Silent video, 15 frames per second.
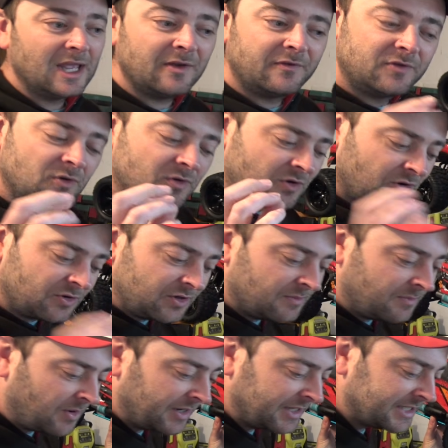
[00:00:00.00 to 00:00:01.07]
If you've got your
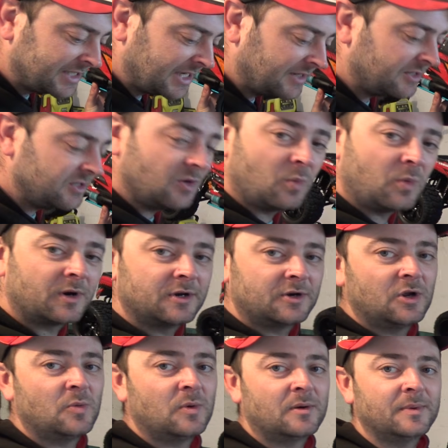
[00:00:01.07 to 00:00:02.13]
mindset that you want a
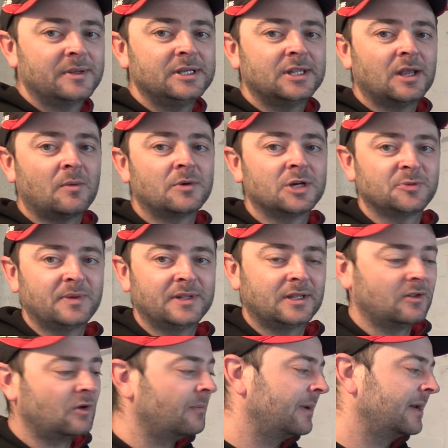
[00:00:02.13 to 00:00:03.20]
new one but you don't want to spend a
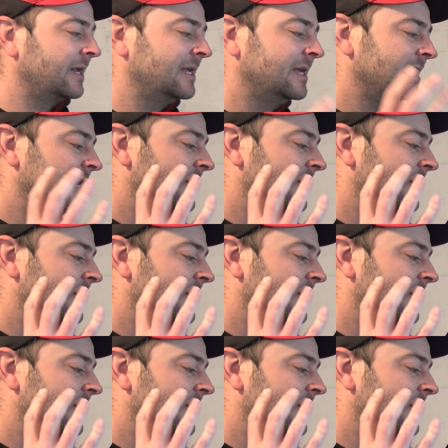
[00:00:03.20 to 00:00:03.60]
lot of money,